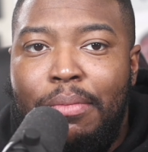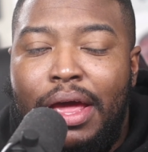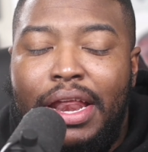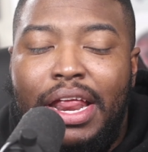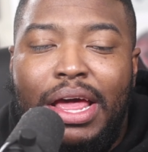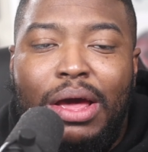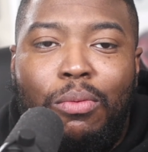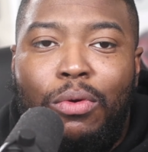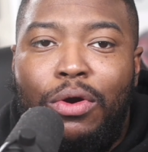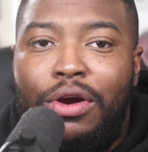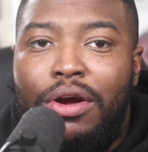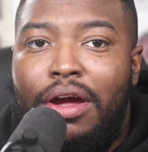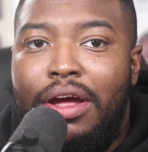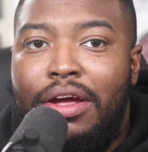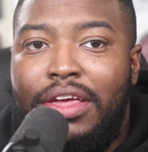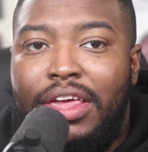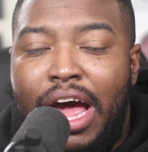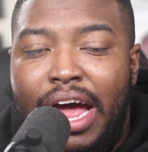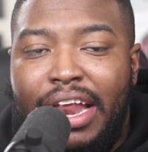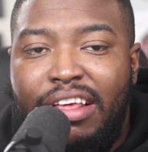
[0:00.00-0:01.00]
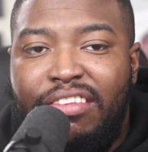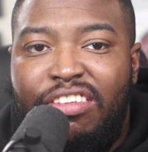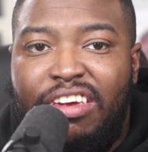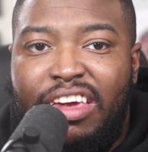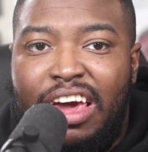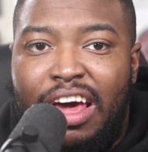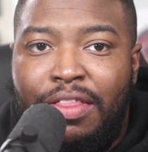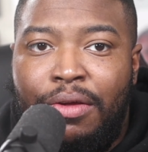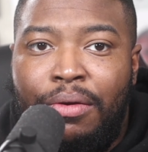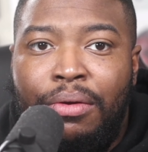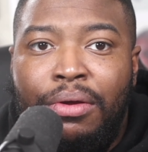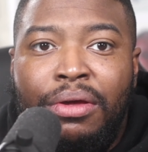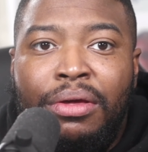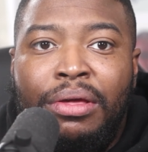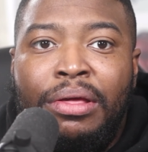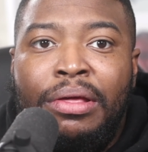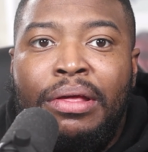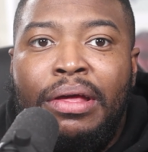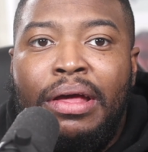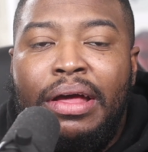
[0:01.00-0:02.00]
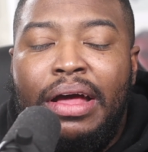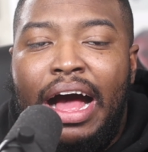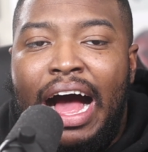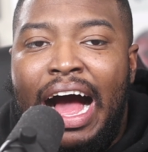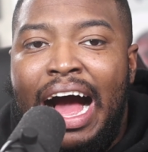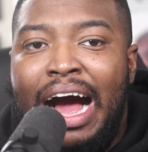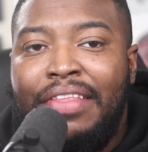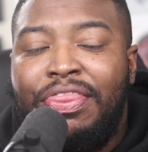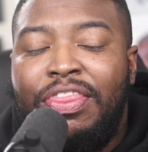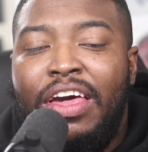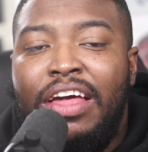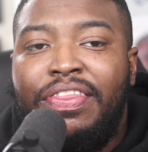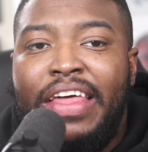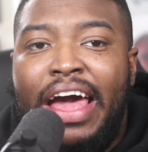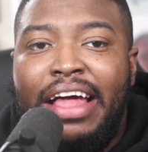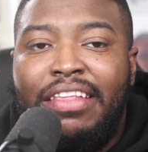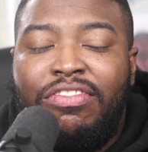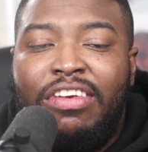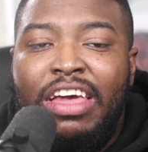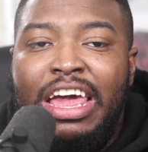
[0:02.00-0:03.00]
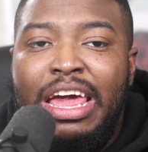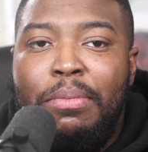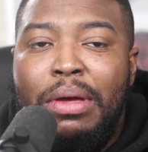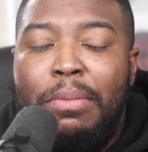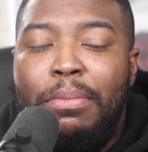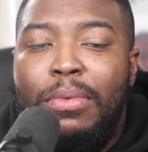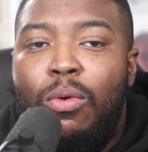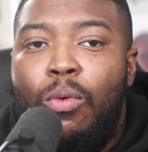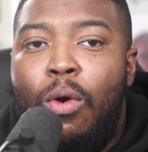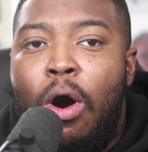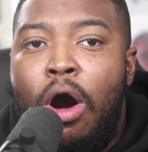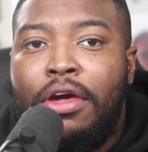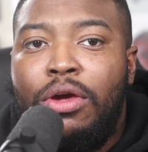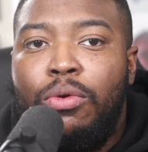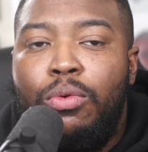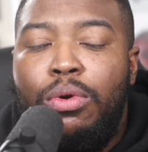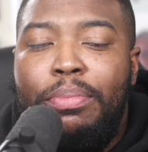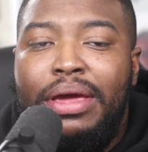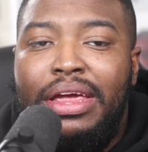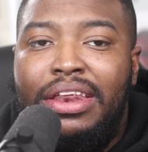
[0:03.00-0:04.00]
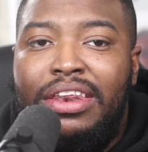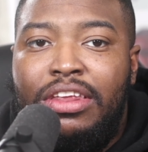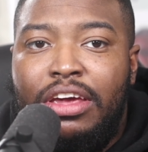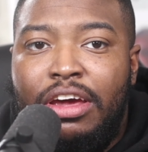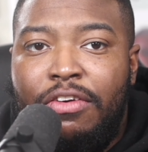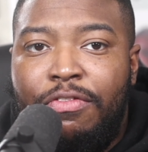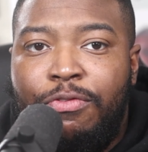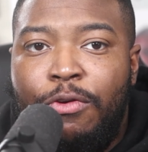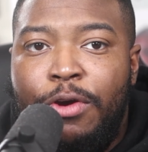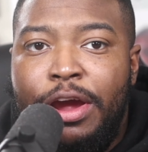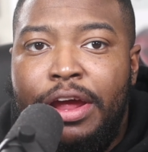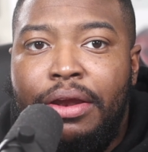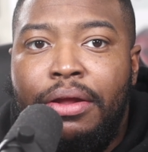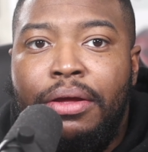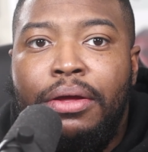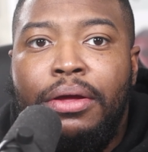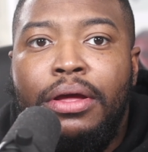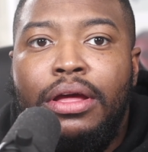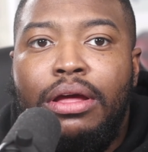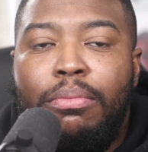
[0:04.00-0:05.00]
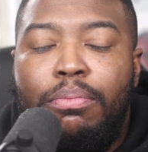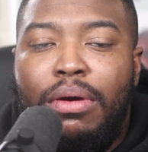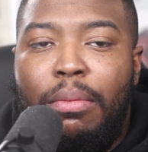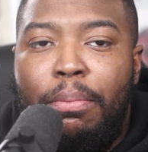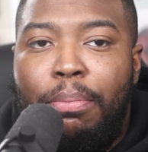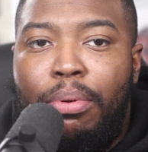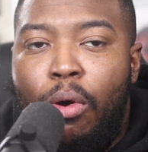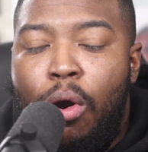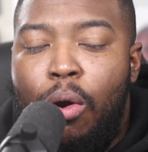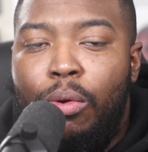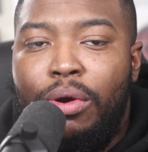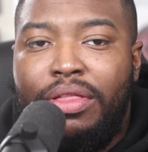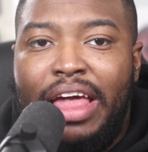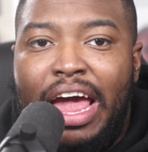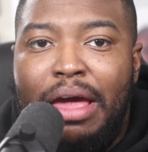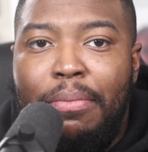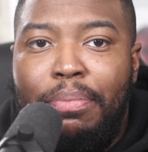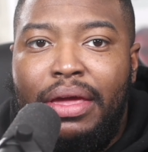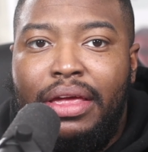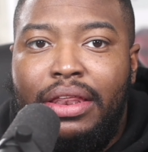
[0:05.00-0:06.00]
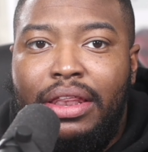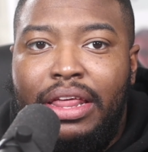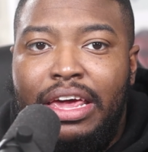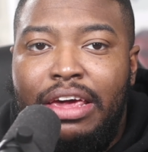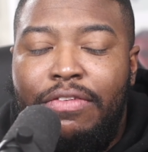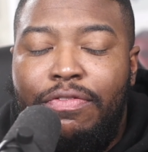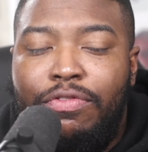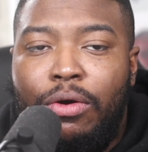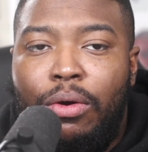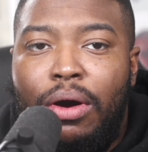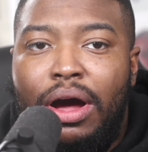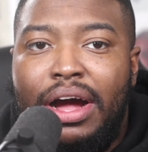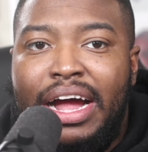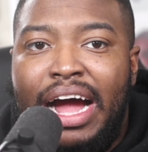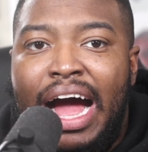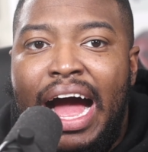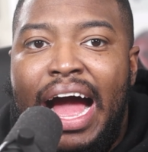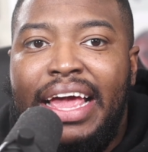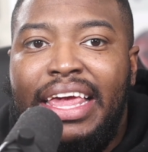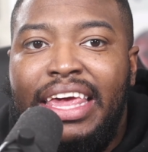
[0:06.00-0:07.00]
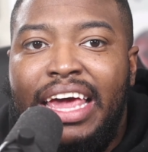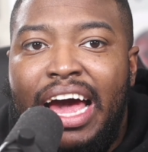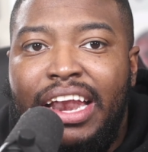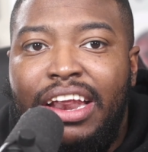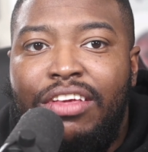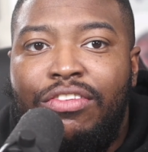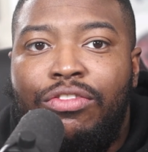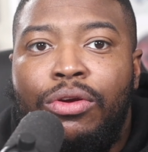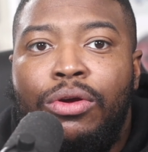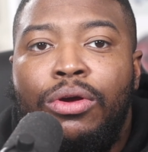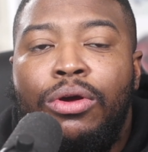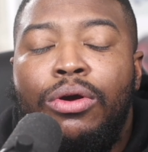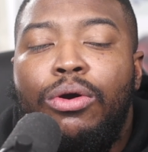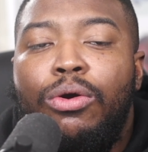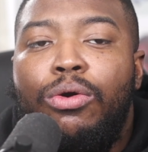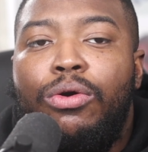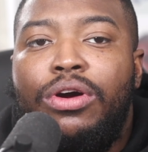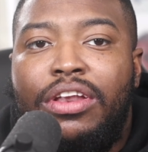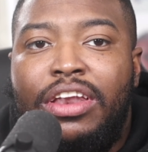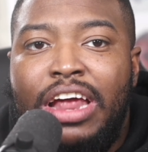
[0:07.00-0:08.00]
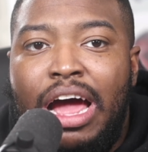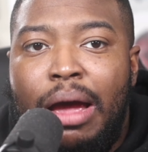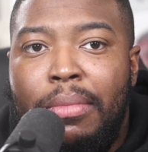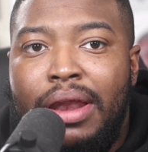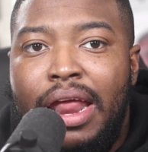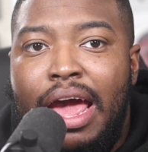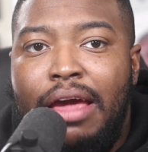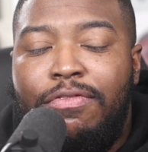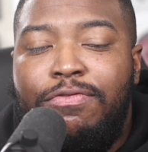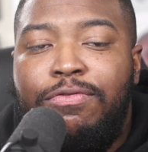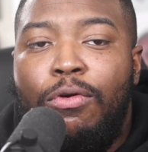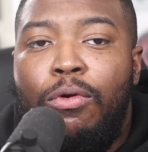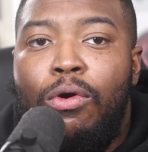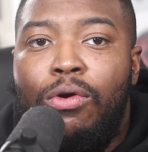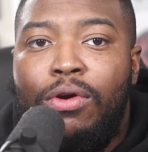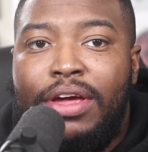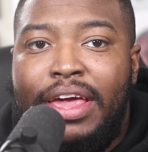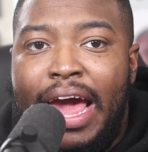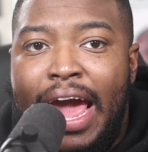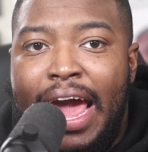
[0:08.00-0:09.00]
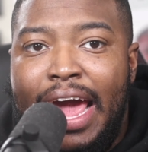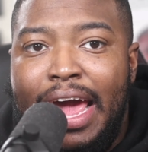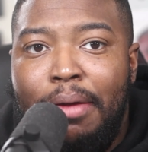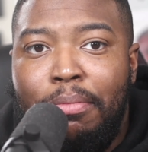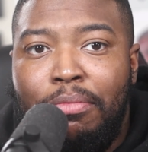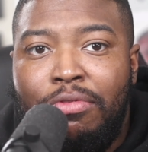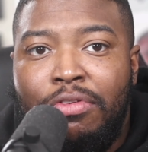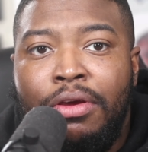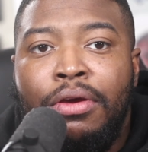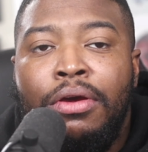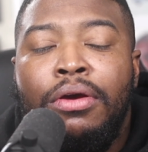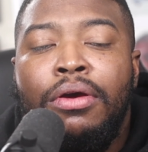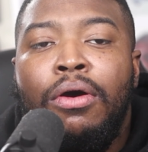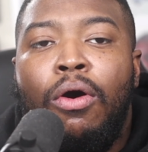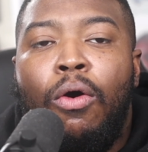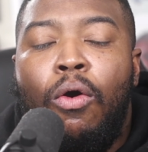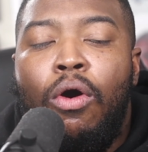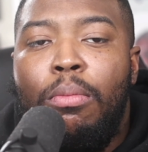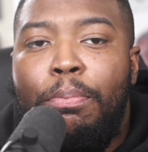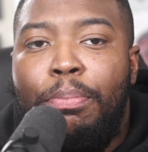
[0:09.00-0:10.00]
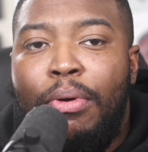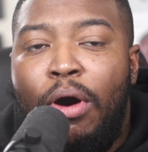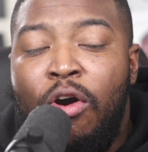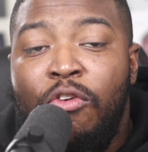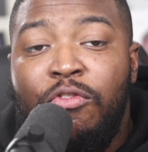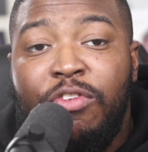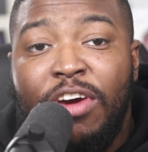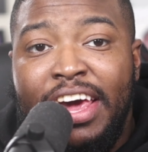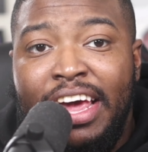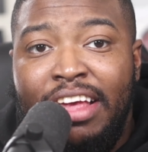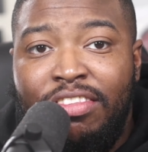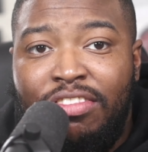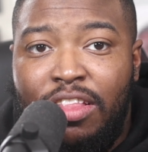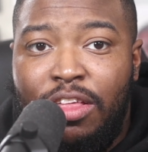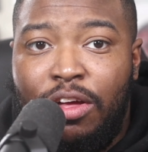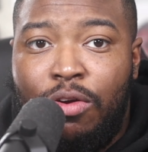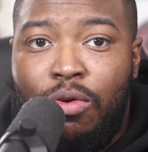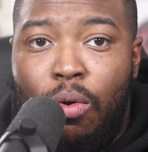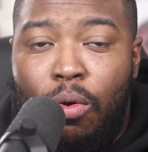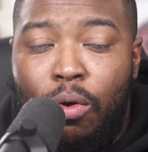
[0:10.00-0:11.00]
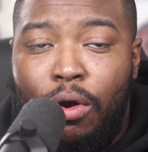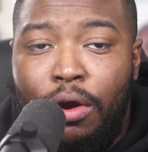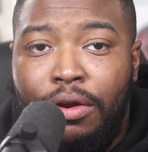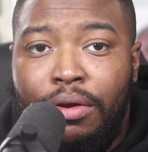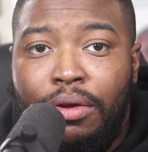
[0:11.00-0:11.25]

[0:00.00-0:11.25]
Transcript: it were Giannis together, I think that team in Milwaukee would be different. But, boy, would they be lethal. A guy in Giannis who could dominate full games on both ends of the court.